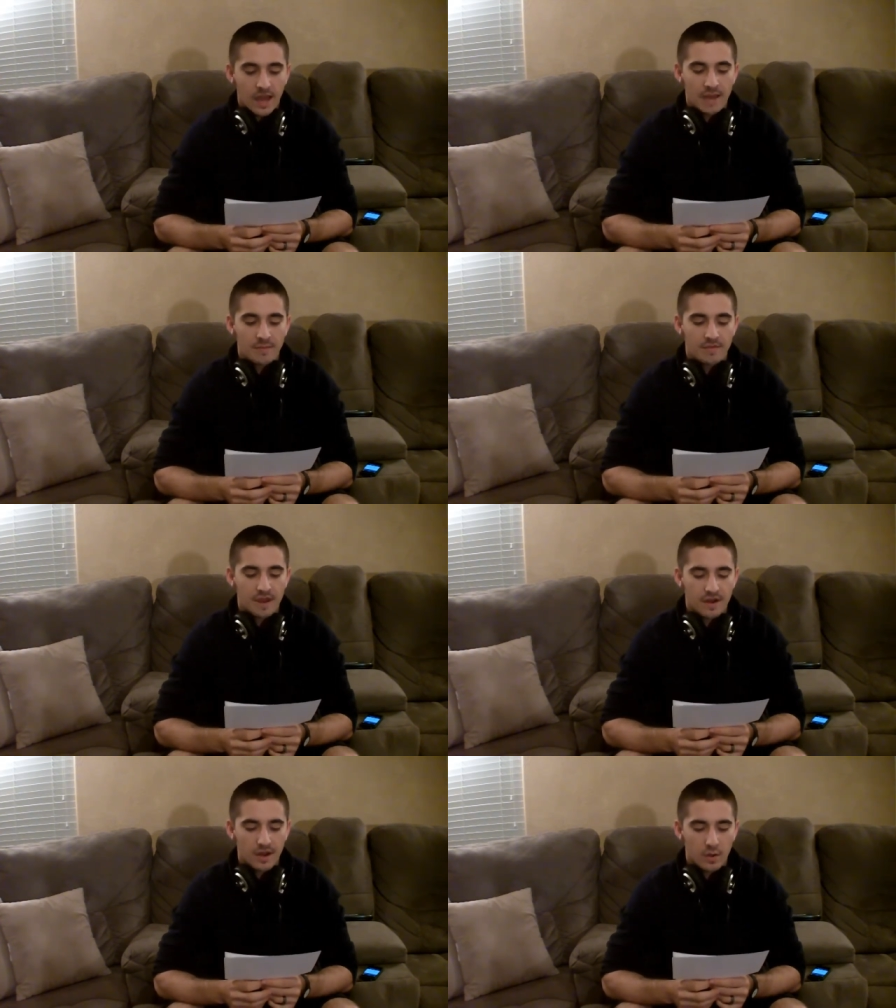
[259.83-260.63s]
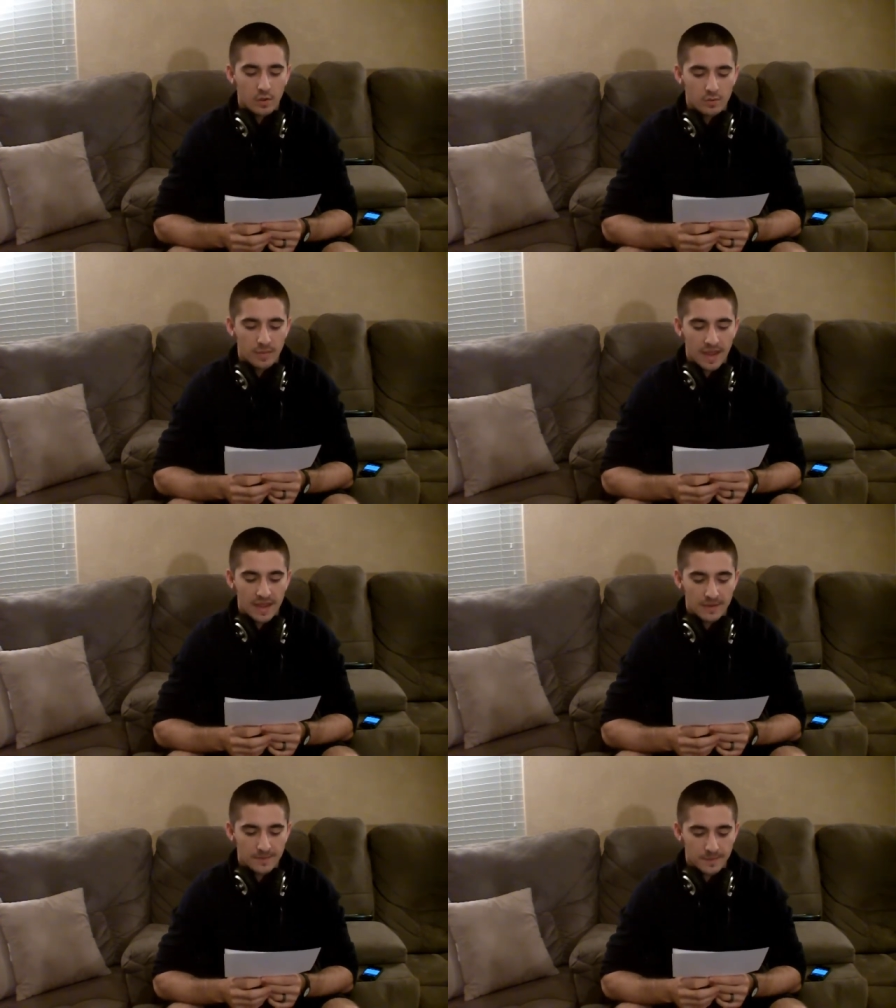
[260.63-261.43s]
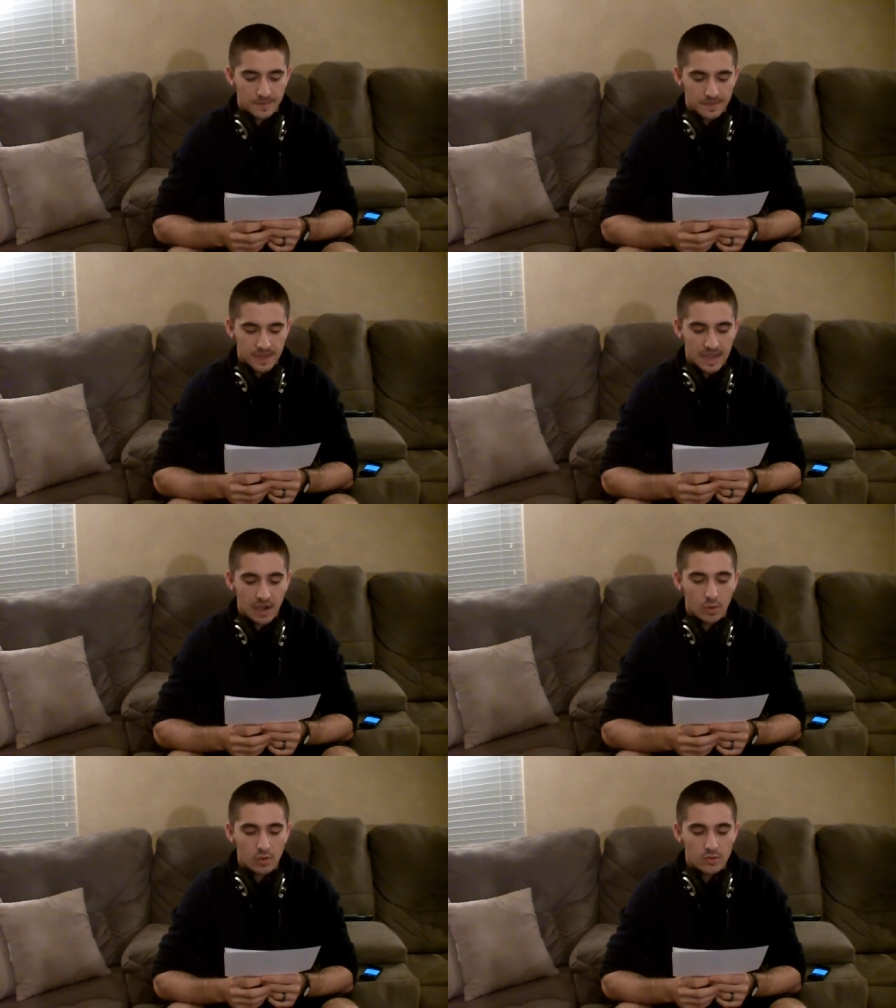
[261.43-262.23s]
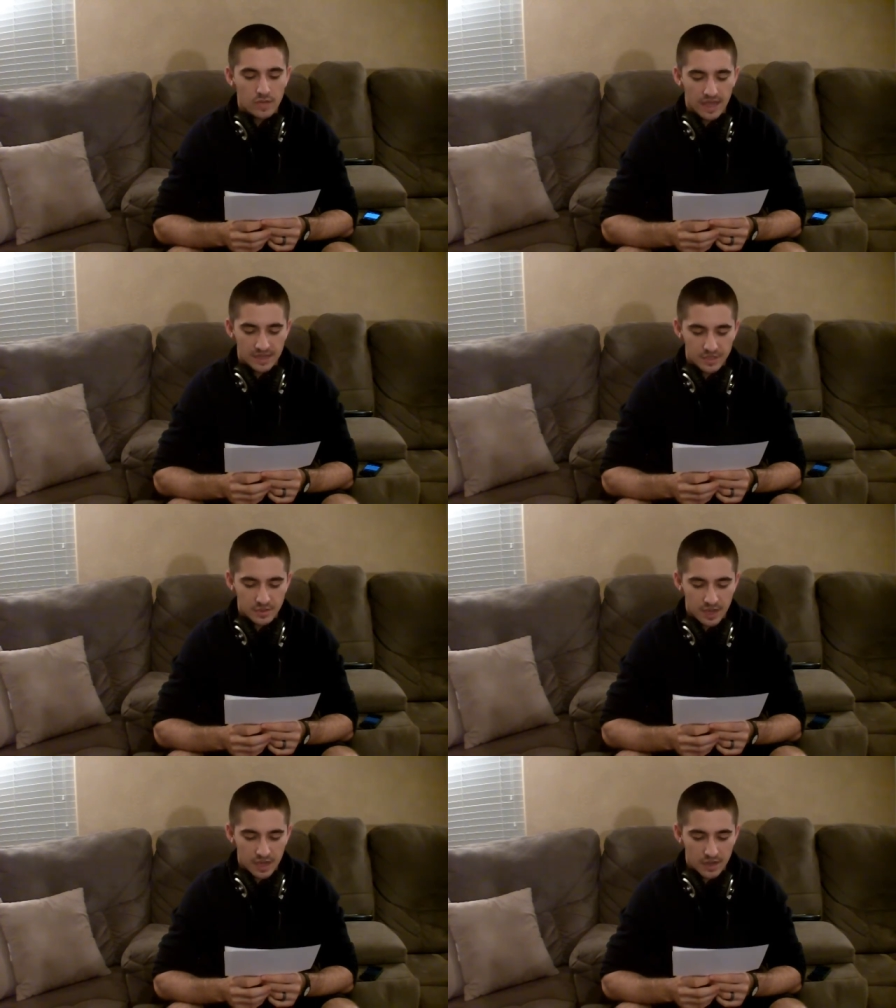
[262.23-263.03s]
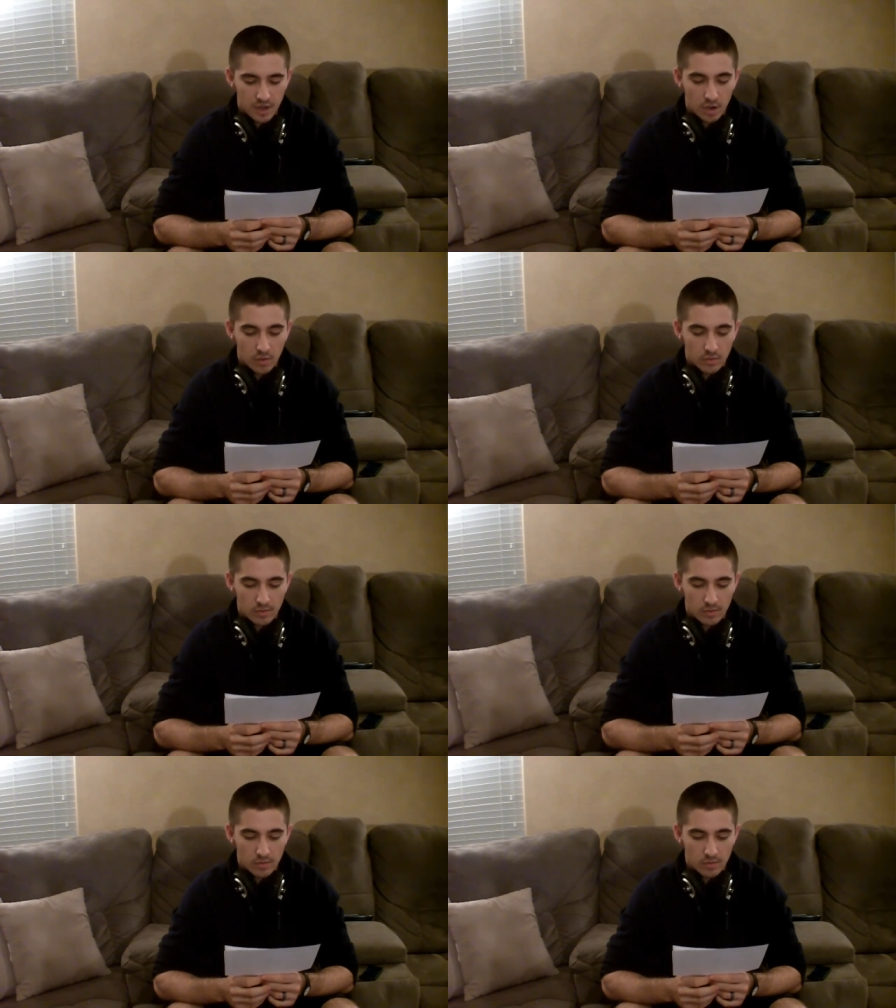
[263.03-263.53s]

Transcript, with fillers: I am a very old man. How old I do not know.